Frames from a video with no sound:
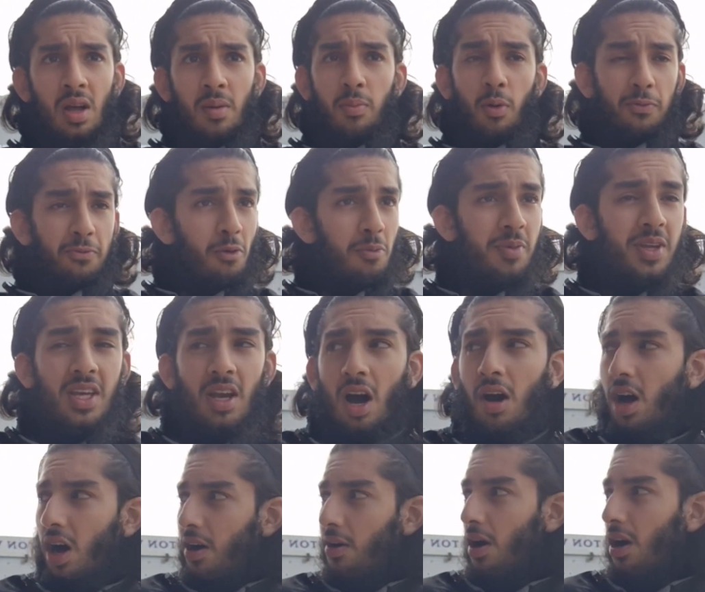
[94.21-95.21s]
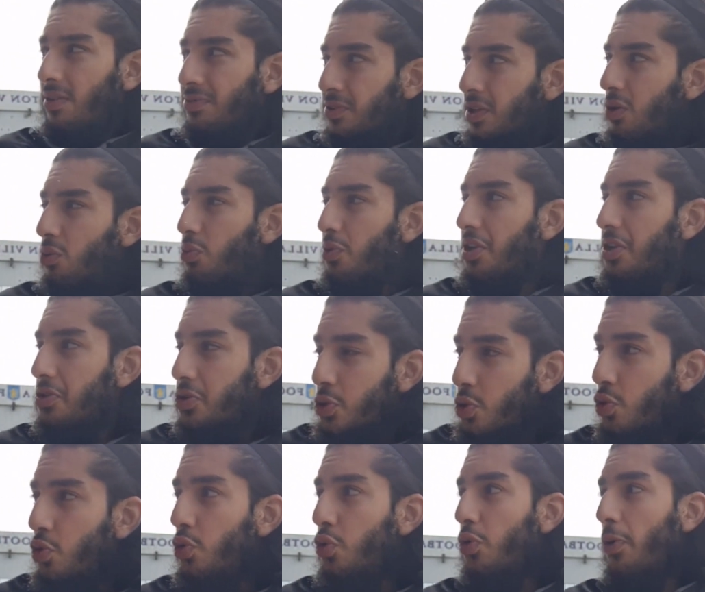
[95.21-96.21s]
But for me, I, I think we need
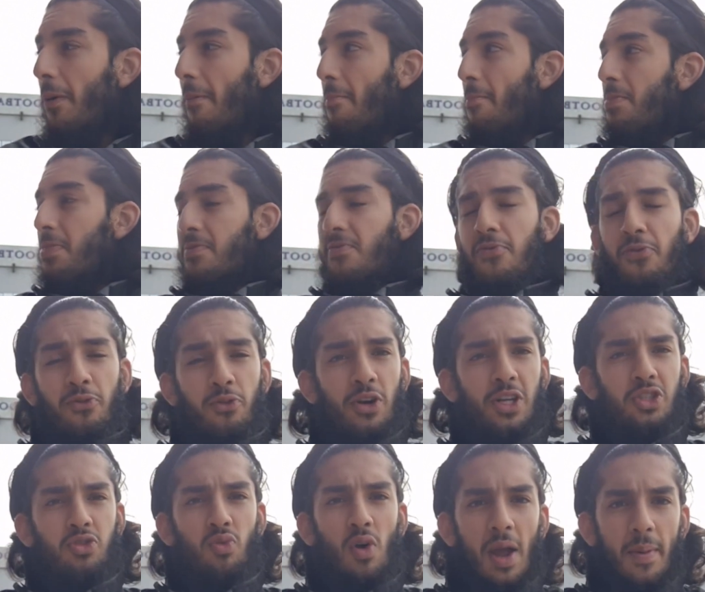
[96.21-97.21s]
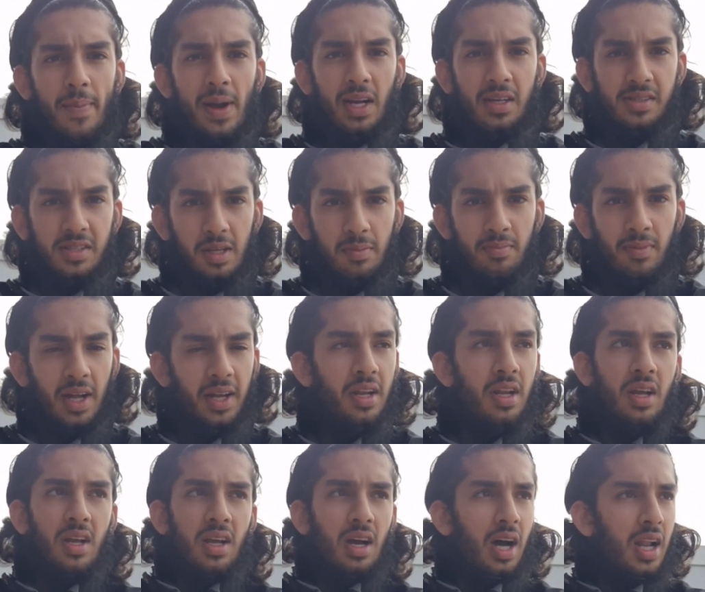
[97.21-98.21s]
two fresh right backs in, man.
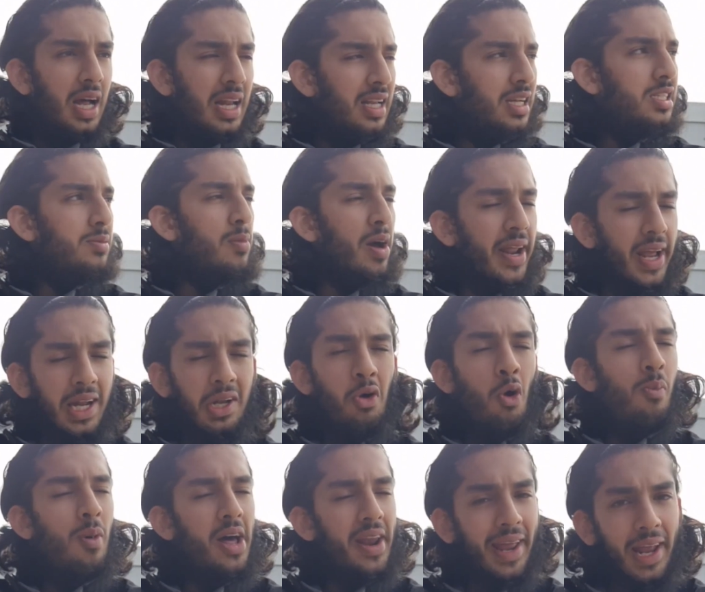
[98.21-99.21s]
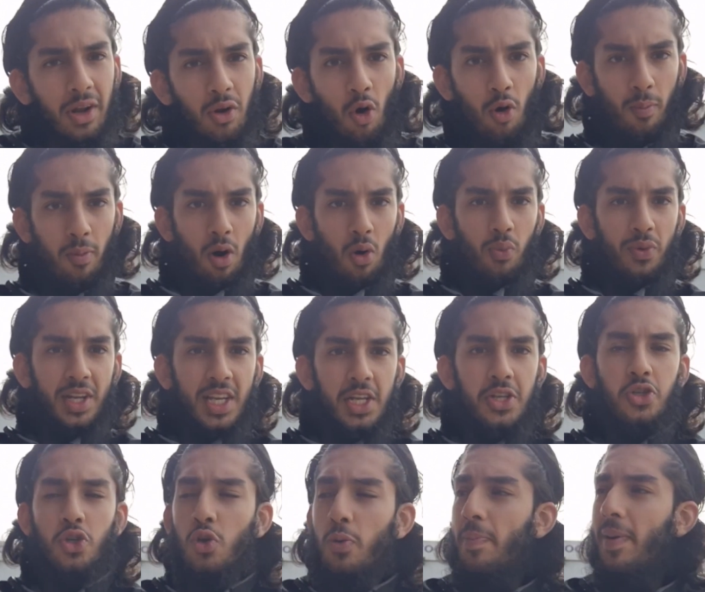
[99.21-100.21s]
And Alex Moreno, Moreno, bro, we
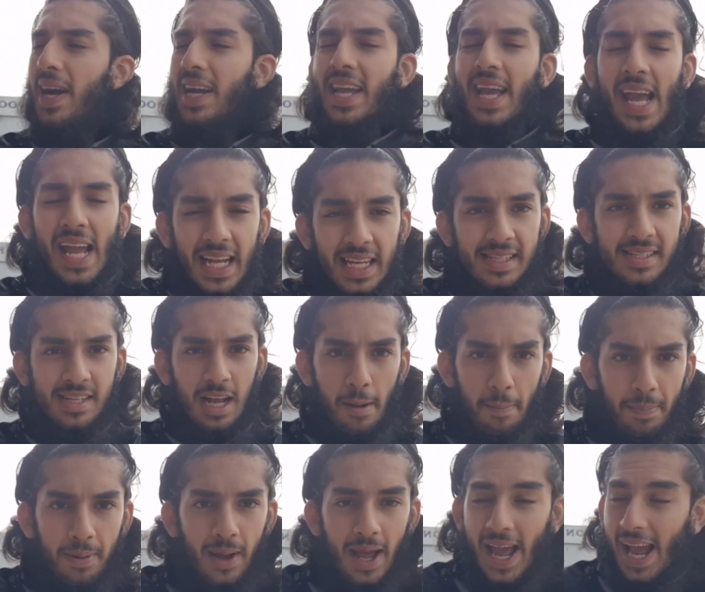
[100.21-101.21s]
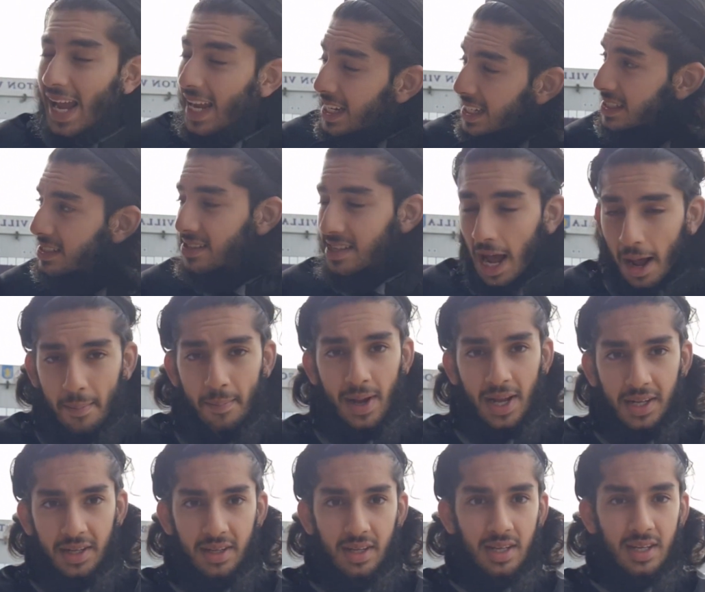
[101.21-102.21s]
need you back ASAP. ASAP,
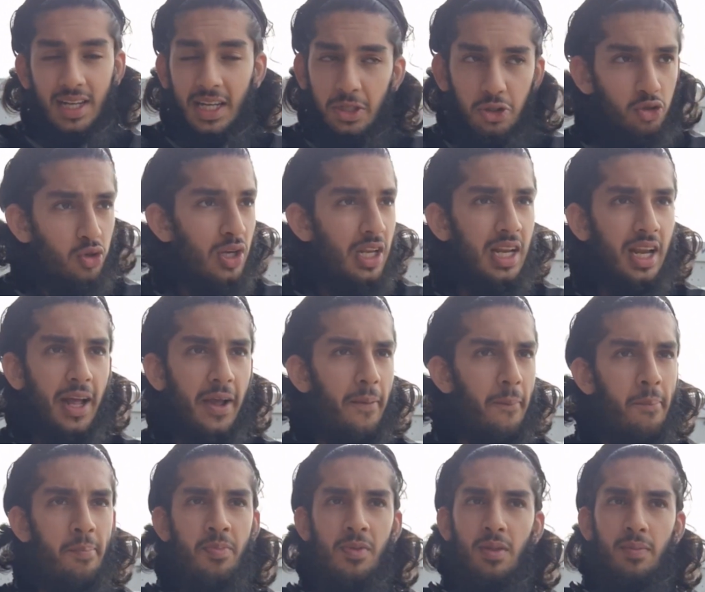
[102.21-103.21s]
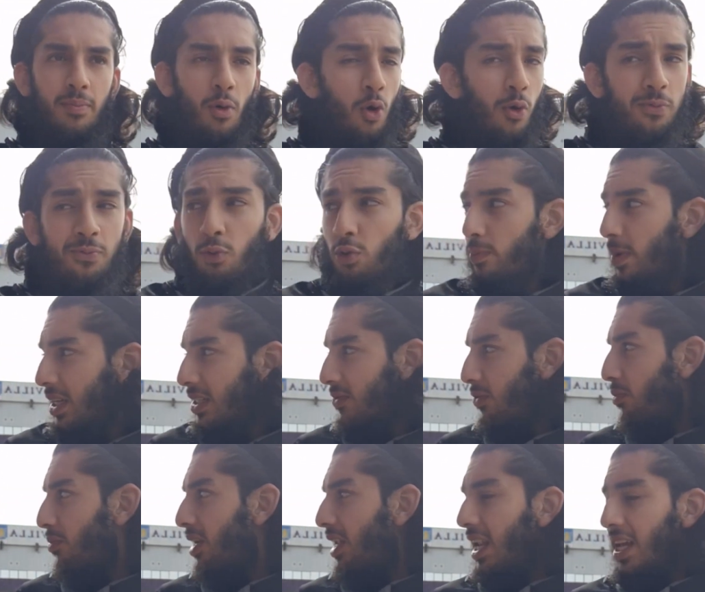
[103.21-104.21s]
man. Literally, like, both fullbacks
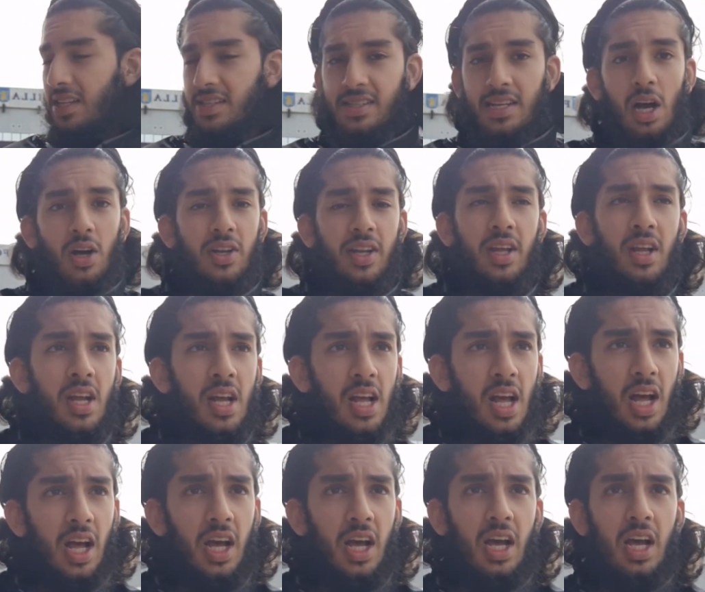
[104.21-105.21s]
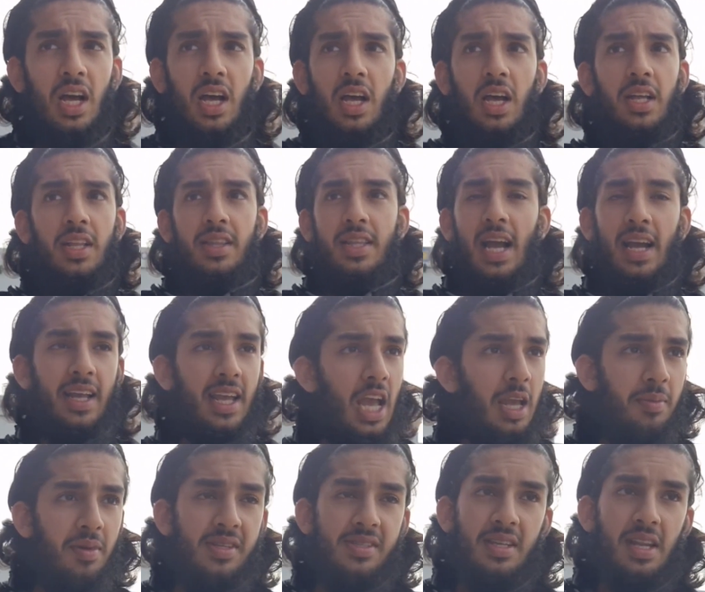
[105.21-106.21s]
for me let us down uh, that
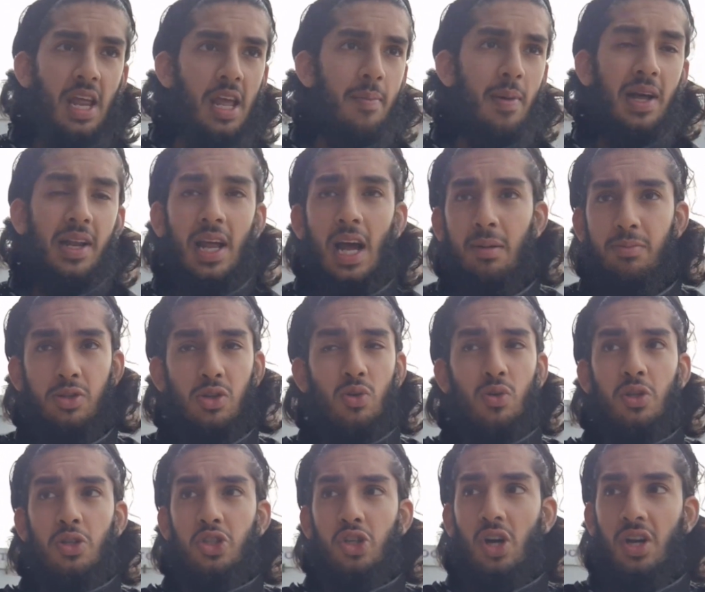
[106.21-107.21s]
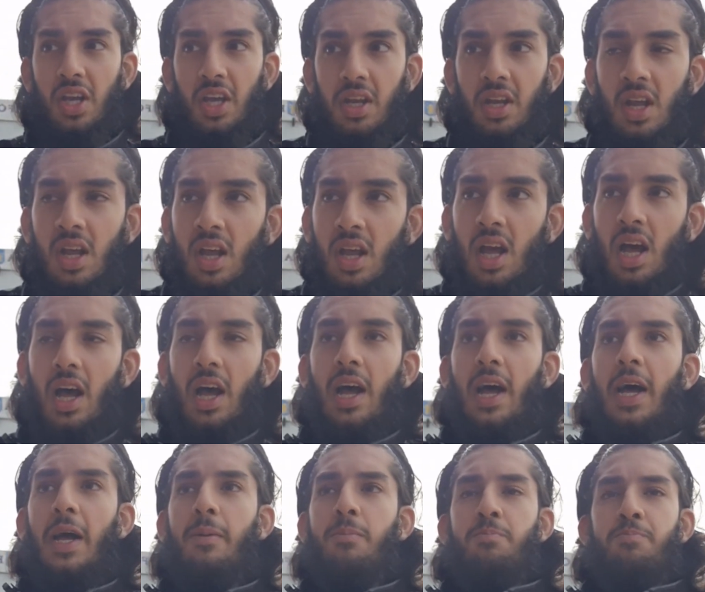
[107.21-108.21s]
game yesterday, man. Absolutely shocking.
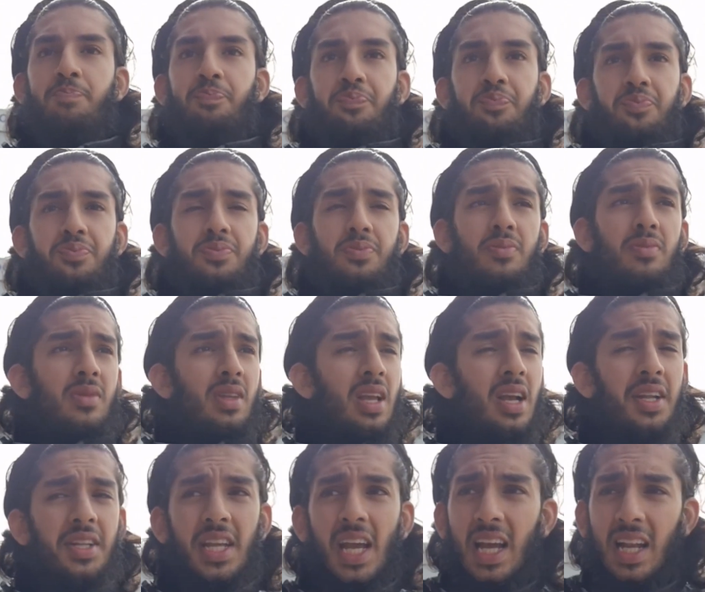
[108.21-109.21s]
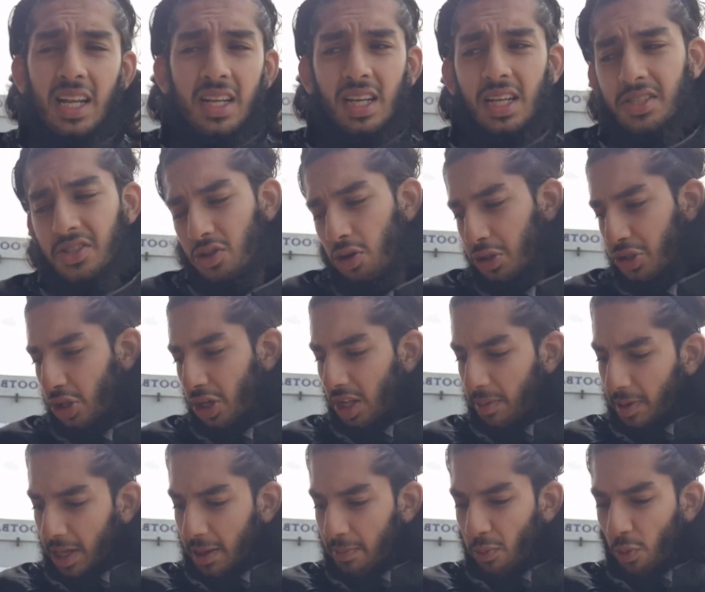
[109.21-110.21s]
Um, and yeah, let, us touch on
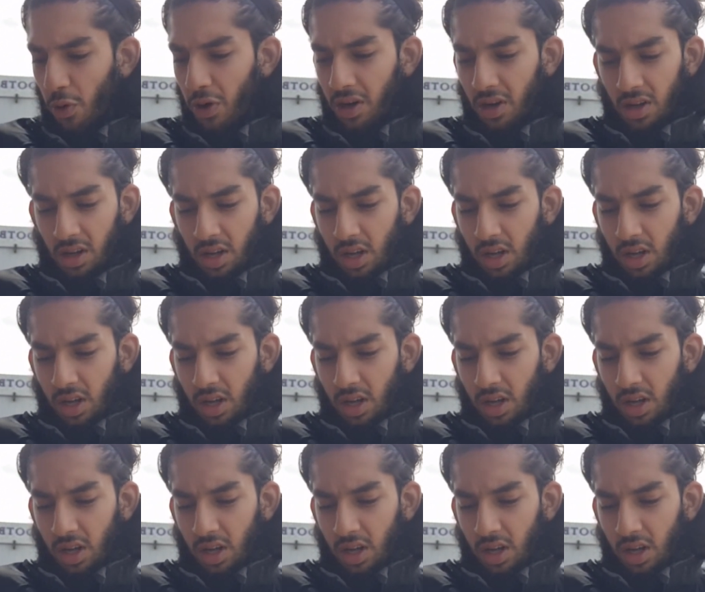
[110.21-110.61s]
it, people.